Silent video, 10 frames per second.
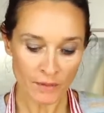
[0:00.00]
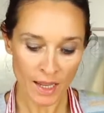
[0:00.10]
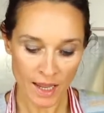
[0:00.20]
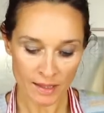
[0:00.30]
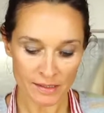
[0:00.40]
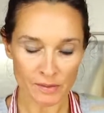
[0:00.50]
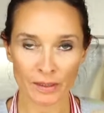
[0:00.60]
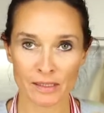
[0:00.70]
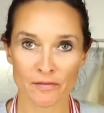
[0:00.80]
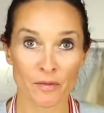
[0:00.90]
and the
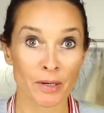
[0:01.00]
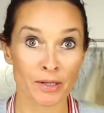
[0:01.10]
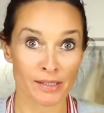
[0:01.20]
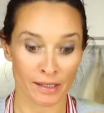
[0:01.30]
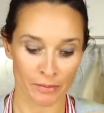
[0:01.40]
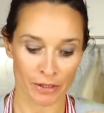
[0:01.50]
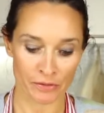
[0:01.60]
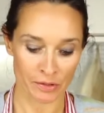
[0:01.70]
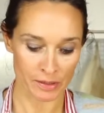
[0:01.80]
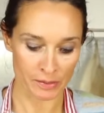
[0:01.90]
sweetness of the berries are coming
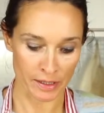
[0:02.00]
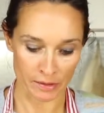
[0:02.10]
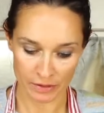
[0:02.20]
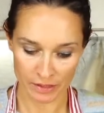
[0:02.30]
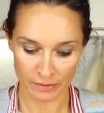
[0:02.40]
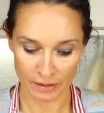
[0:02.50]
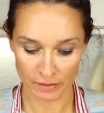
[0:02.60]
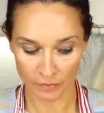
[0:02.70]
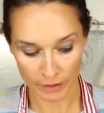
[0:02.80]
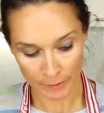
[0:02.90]
through as well, which is really
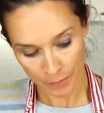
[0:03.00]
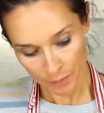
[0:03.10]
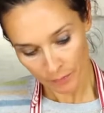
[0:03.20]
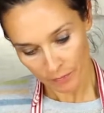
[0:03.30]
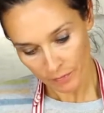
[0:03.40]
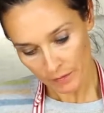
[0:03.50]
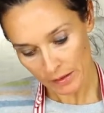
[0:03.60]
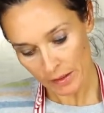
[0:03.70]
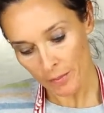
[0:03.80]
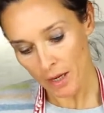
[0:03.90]
lovely.
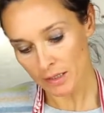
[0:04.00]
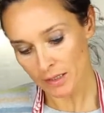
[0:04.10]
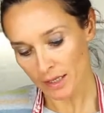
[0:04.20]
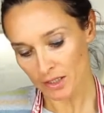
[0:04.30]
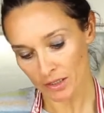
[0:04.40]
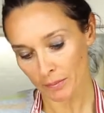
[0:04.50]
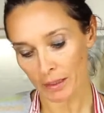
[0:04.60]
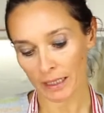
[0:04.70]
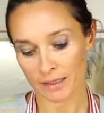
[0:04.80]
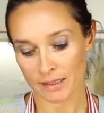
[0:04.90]
So I might just actually
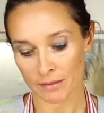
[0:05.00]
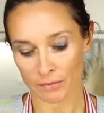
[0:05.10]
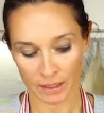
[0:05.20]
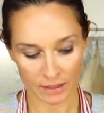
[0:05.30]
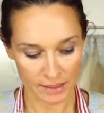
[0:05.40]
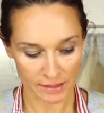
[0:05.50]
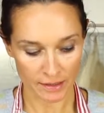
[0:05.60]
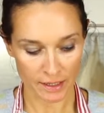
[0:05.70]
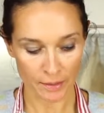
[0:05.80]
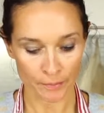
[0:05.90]
plate this up really nicely
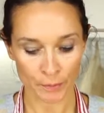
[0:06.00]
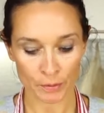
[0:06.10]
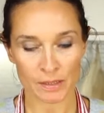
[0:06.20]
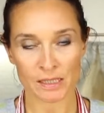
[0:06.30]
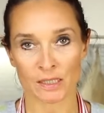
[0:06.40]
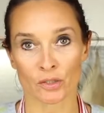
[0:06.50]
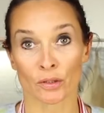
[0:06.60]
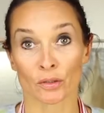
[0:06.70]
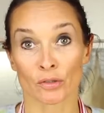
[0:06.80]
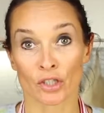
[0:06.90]
now and put this into a
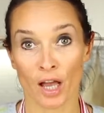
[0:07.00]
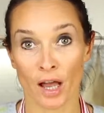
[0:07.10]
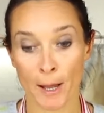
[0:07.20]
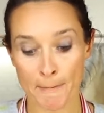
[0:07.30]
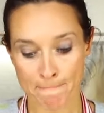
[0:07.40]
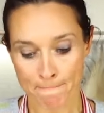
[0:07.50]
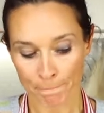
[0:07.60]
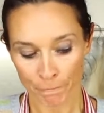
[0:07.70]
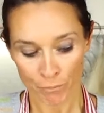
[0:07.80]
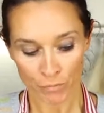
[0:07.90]
little jar
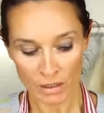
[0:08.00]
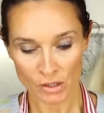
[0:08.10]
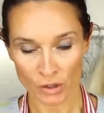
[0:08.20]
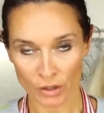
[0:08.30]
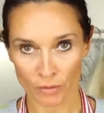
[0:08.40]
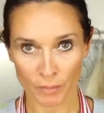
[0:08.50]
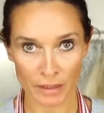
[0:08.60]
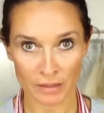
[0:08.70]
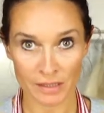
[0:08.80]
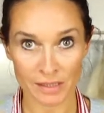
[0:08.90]
so it can
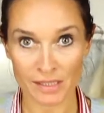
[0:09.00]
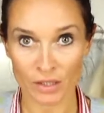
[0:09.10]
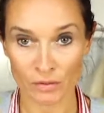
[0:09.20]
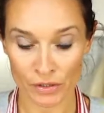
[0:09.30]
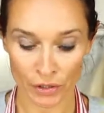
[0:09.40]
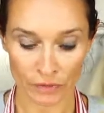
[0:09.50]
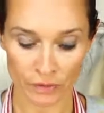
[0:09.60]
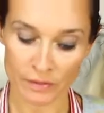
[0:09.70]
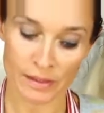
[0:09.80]
be just a single serving for